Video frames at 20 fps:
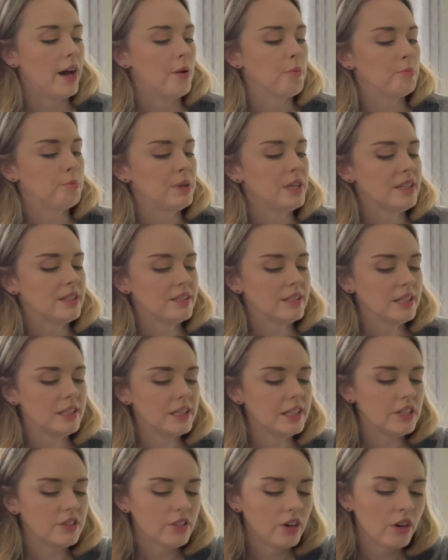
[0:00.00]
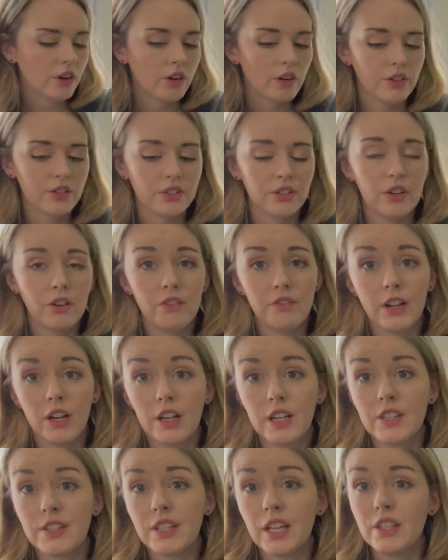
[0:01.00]
Peace lilies are also
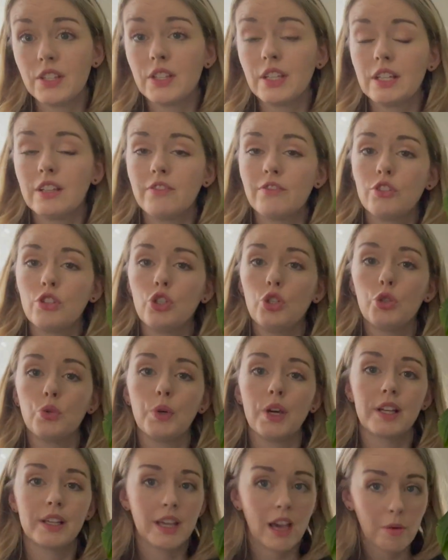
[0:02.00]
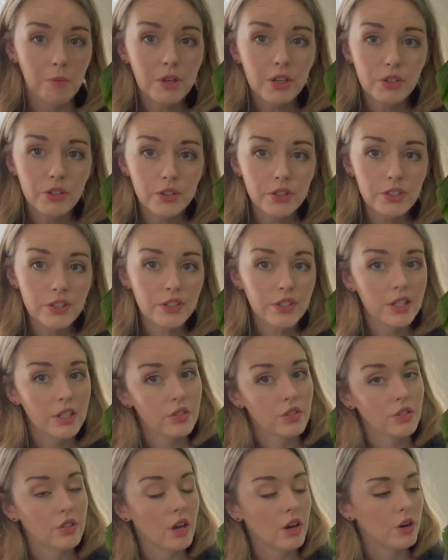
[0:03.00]
very sensitive to chemicals.
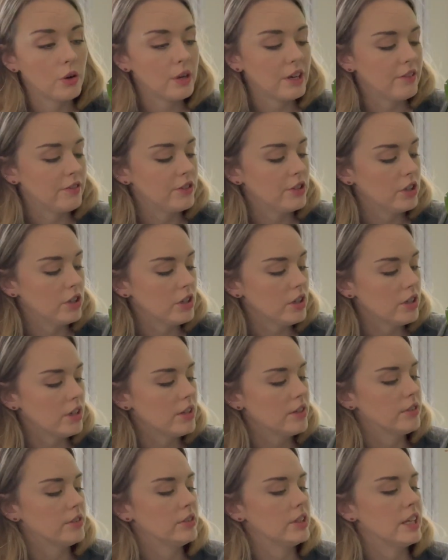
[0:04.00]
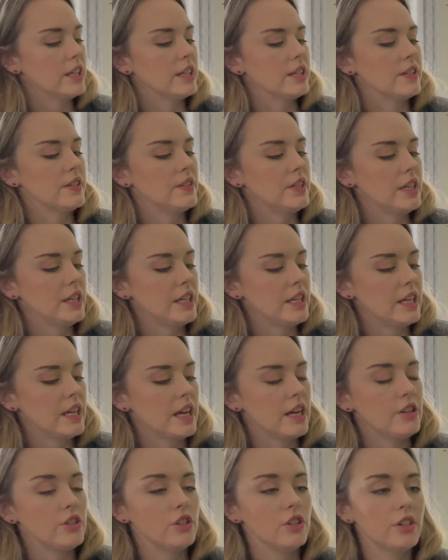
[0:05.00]
So if you're in a city
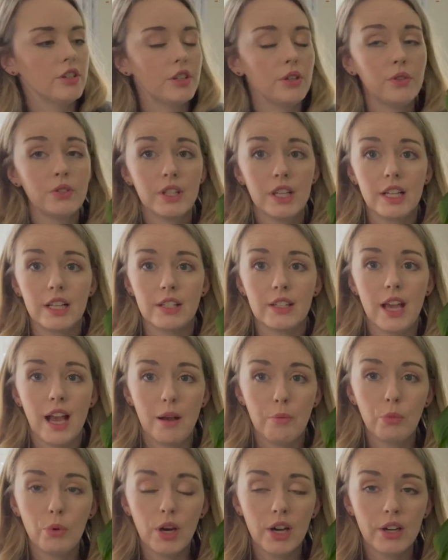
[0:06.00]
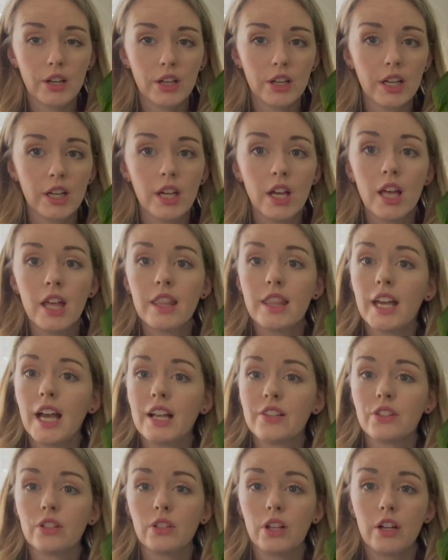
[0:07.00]
and you're using tap water that
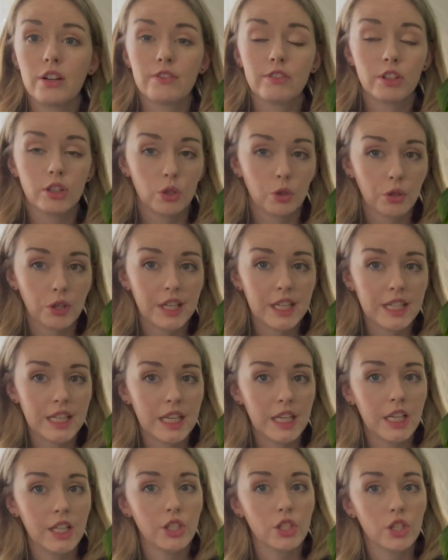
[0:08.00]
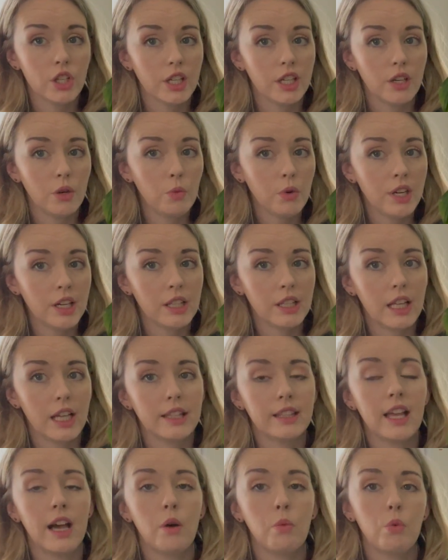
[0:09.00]
has a lot of chlorine in it, you're gonna wanna
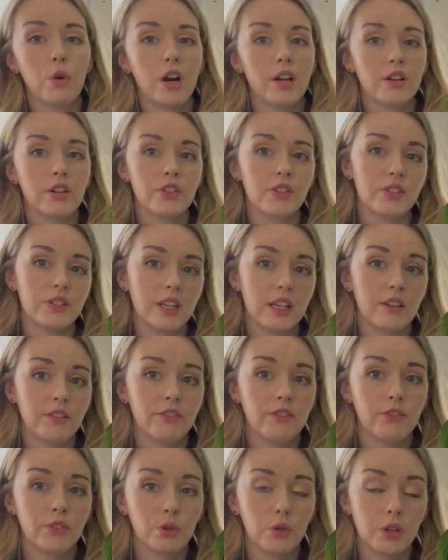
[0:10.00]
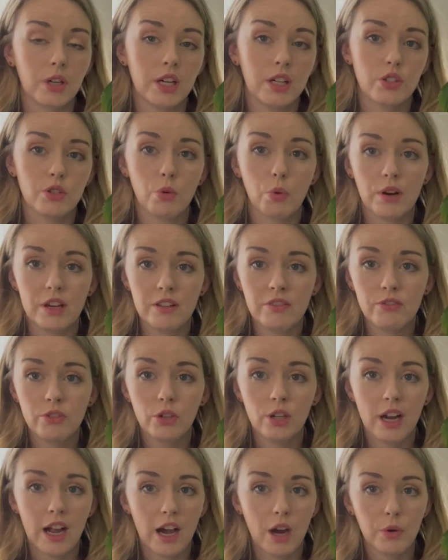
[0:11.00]
let that water sit for
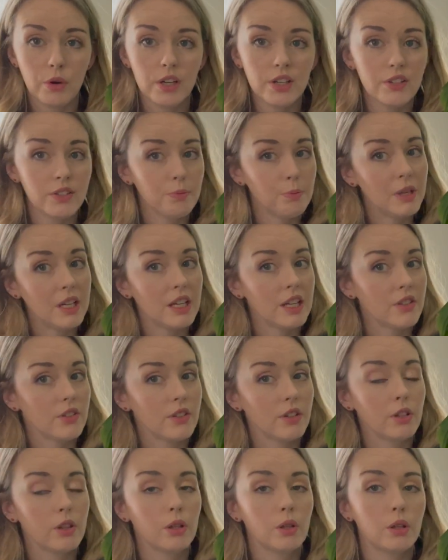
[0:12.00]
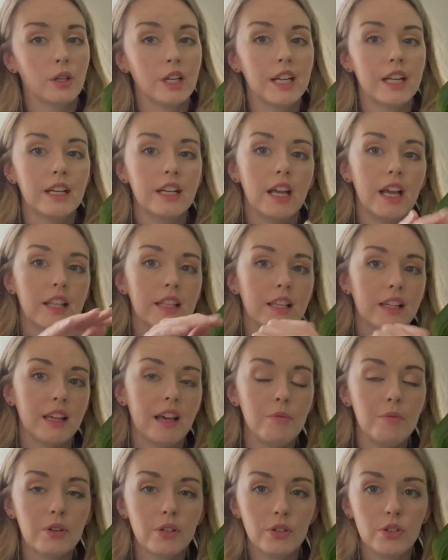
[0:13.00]
24 hours because the chlorine and the
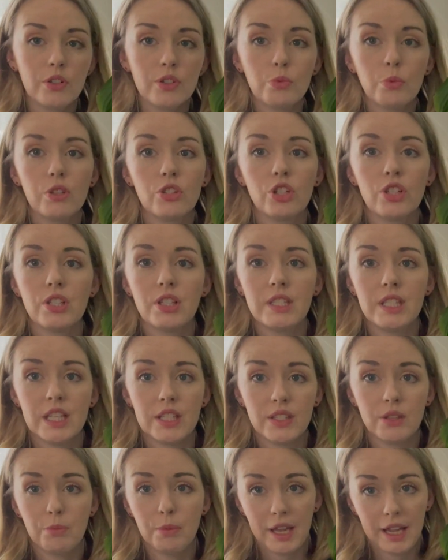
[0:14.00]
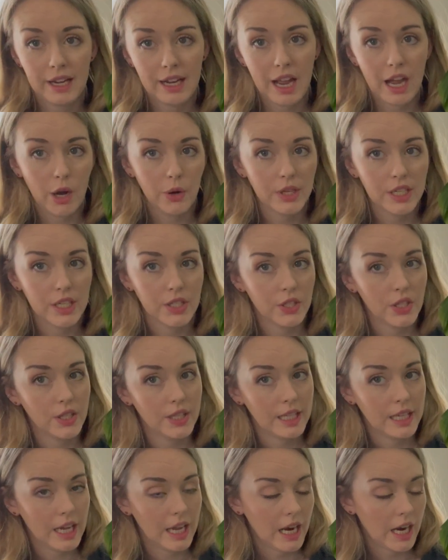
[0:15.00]
chemicals will just dissipate out into
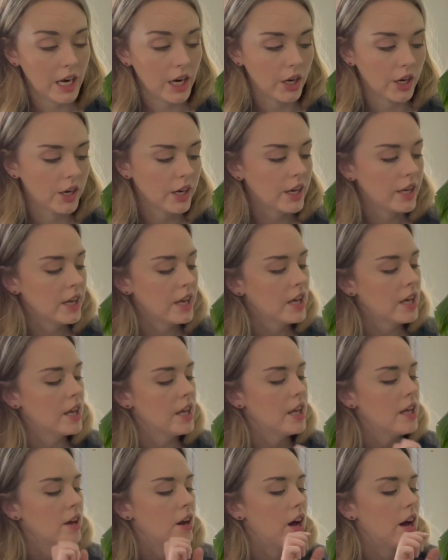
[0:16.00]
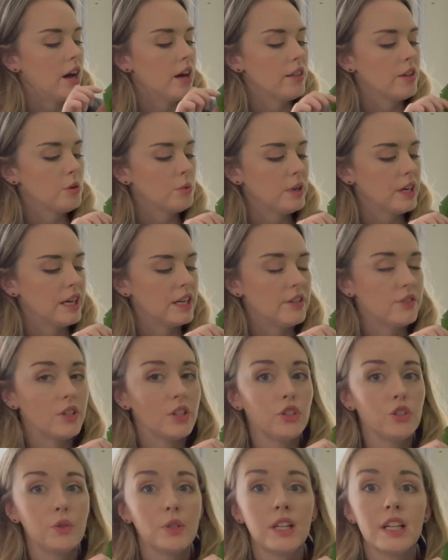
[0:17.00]
the air. Otherwise,
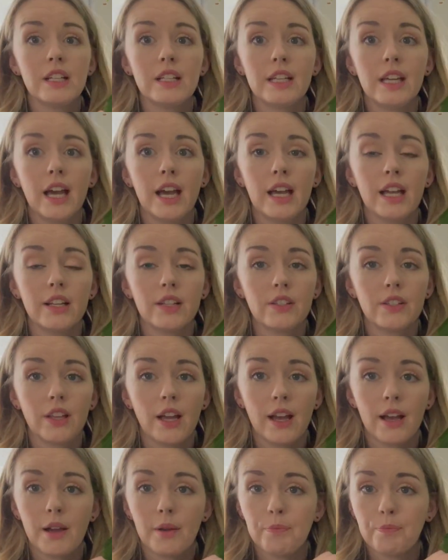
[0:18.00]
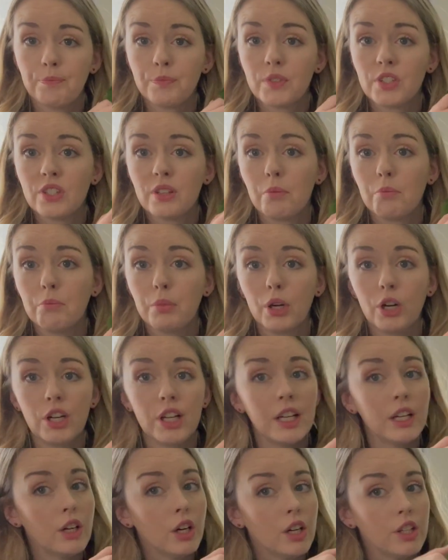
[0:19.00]
you can get some
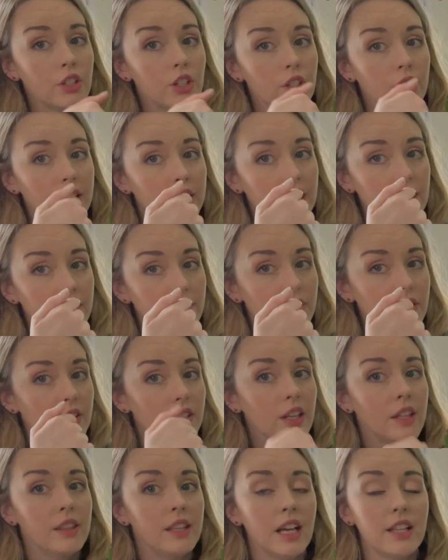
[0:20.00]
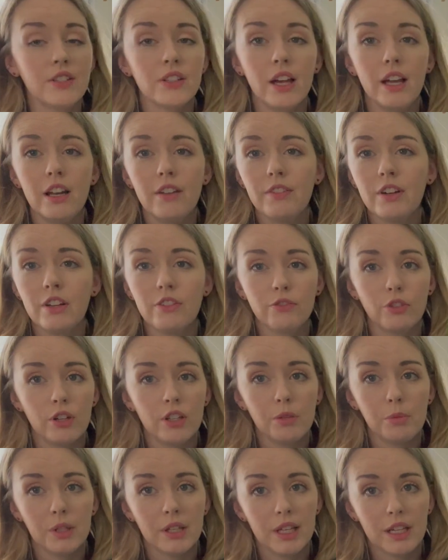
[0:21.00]
burning on your leaves. That's kind of
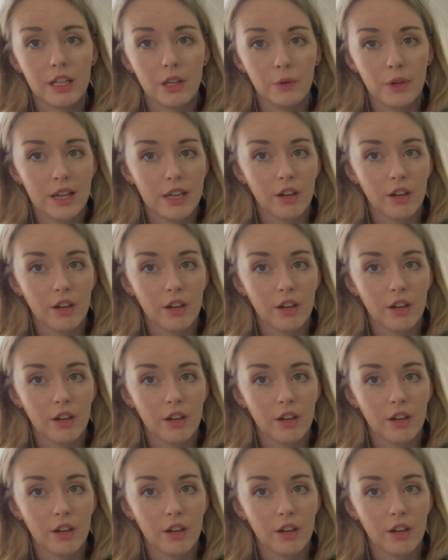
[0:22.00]
unavoidable anyway.